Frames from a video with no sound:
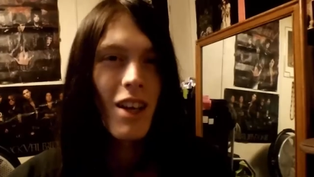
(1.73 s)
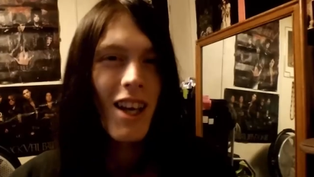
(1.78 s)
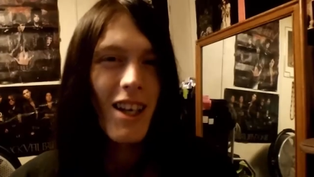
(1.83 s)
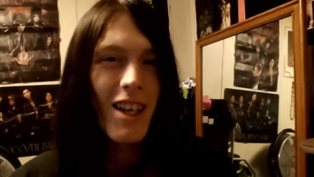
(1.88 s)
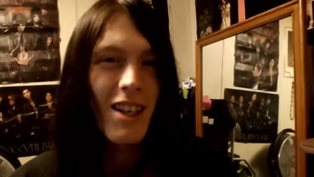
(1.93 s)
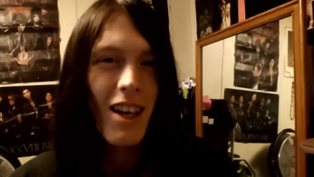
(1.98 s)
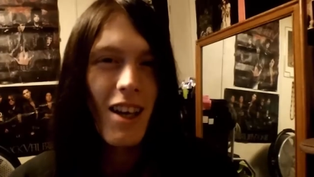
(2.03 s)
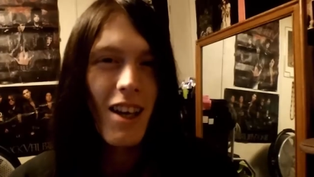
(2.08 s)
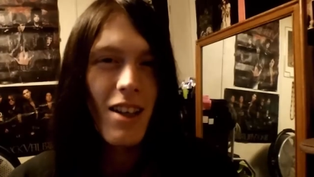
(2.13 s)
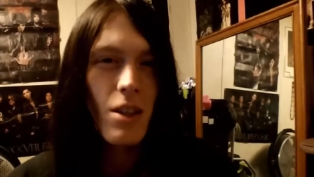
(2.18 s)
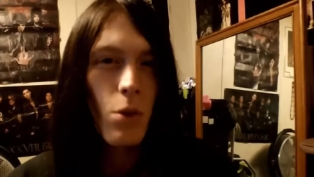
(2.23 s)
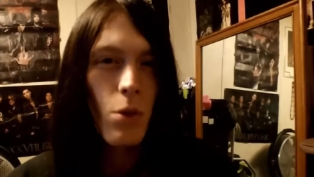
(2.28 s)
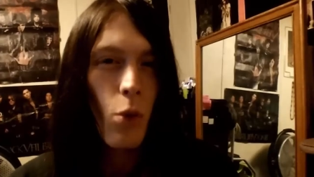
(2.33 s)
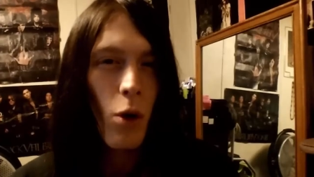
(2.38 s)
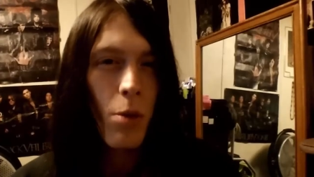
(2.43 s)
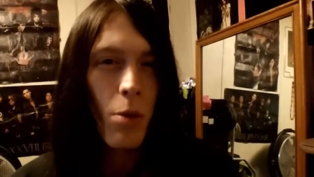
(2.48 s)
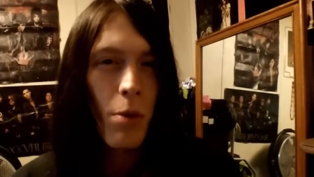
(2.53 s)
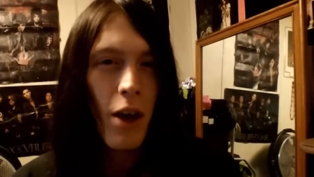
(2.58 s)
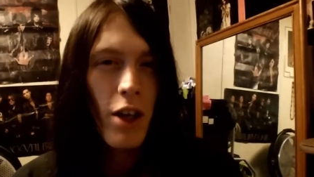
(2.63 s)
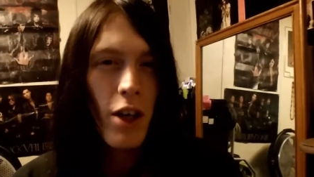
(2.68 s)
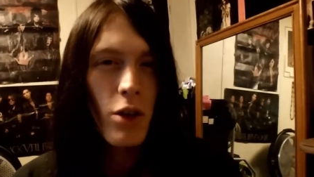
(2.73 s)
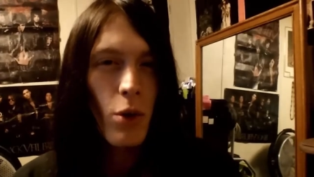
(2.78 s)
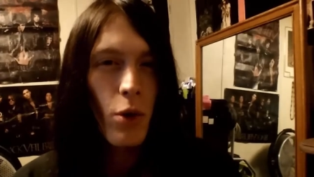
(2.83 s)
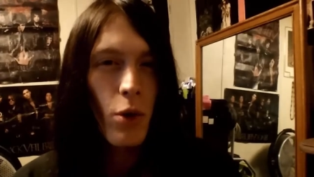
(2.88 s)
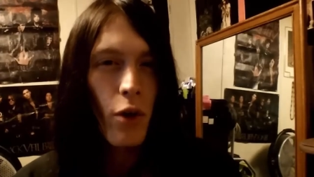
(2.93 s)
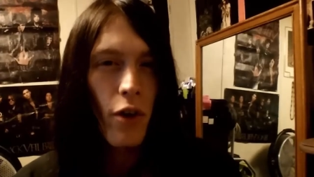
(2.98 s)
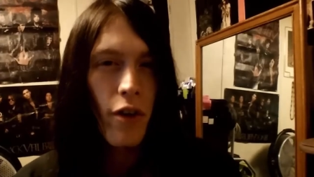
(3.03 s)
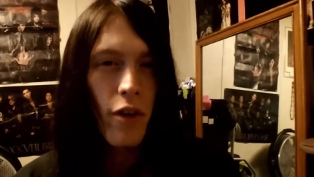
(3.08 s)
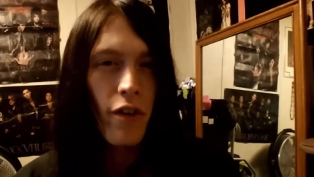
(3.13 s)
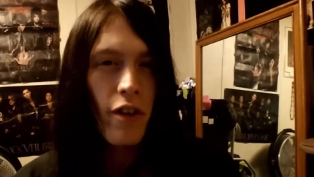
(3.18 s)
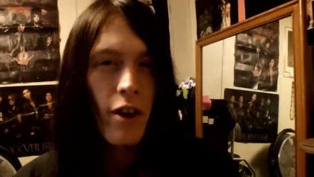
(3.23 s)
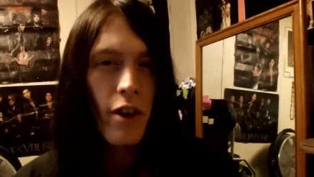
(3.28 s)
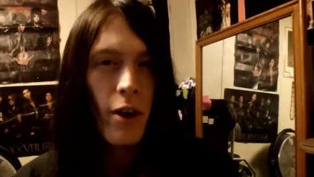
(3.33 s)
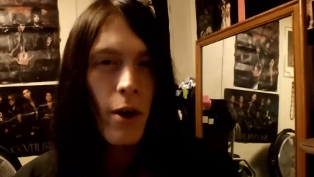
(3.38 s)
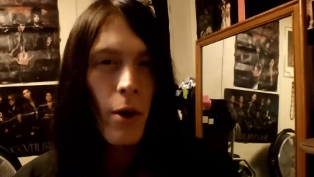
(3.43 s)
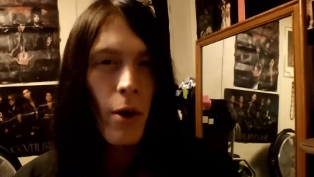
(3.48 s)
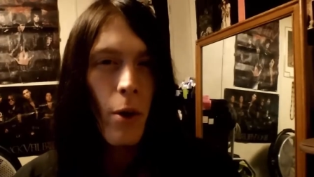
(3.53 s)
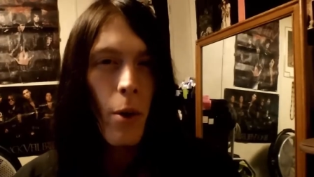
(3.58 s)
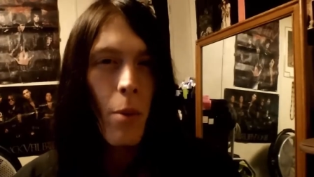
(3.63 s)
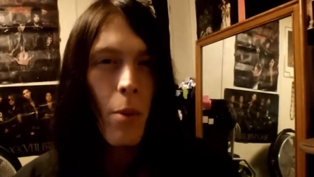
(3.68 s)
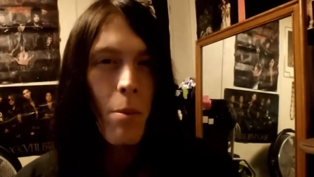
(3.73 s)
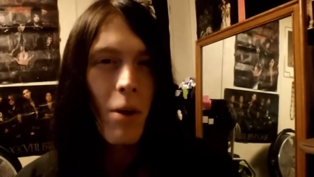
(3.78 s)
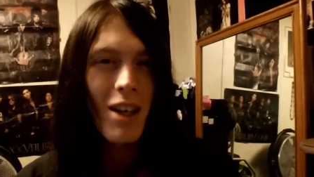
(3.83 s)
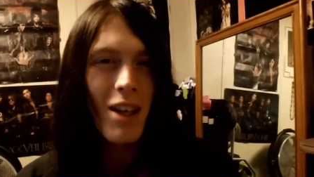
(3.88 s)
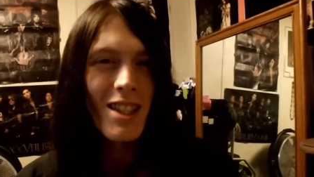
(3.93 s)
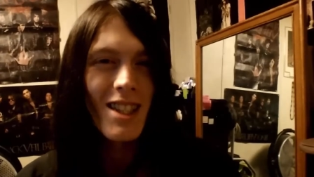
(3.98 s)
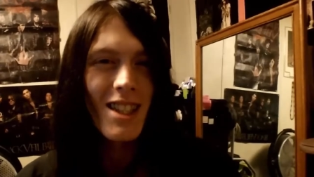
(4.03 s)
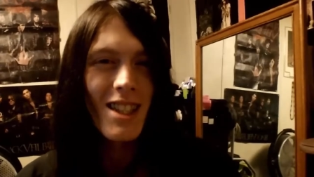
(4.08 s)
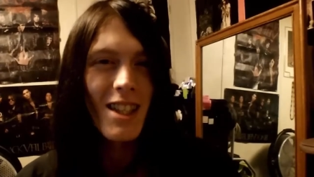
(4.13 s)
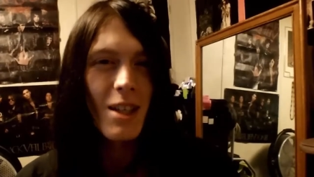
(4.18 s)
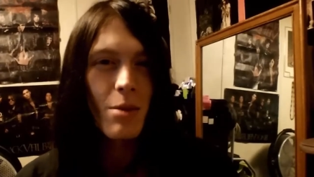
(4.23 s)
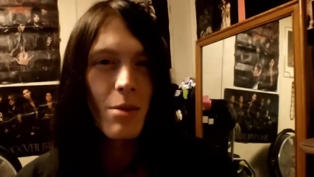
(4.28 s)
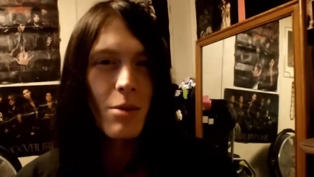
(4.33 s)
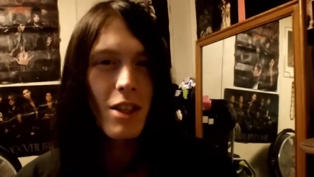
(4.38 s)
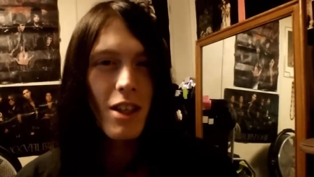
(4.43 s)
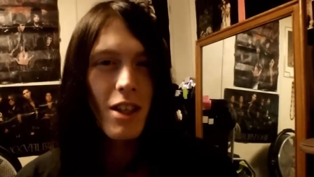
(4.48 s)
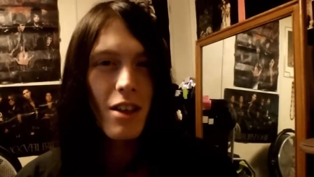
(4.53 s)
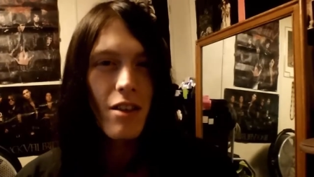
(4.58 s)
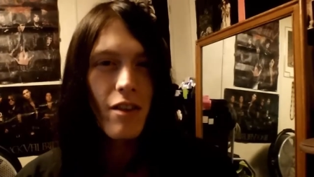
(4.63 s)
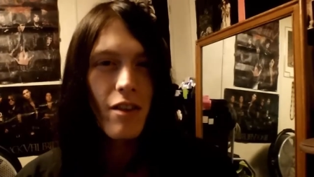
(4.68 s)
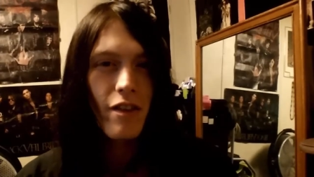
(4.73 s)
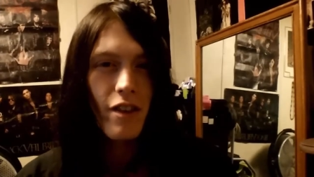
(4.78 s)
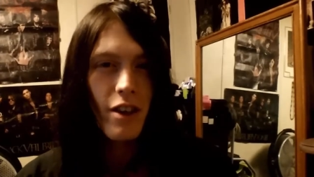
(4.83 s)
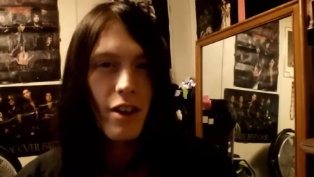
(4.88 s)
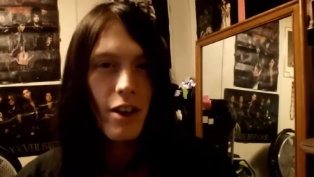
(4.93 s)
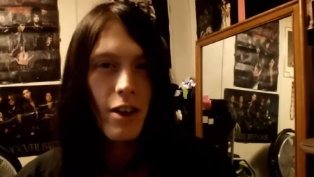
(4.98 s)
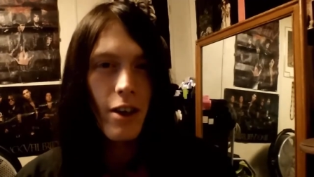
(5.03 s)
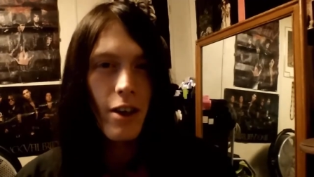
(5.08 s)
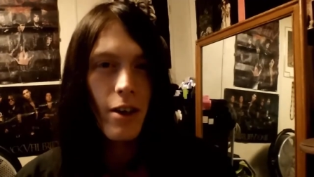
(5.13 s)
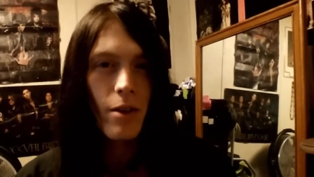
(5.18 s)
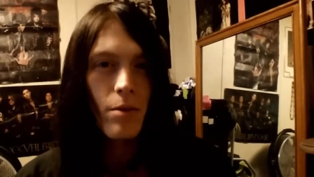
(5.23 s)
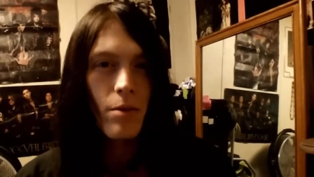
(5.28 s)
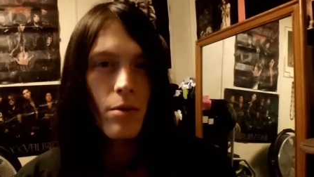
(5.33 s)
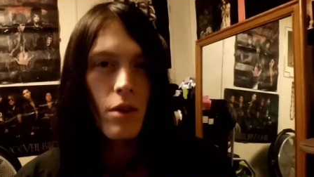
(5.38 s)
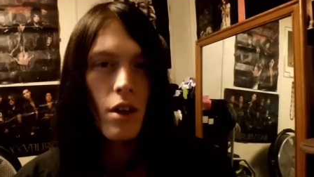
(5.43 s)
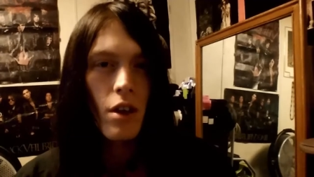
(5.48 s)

Hey guys and welcome back to another video by DMT Infinity.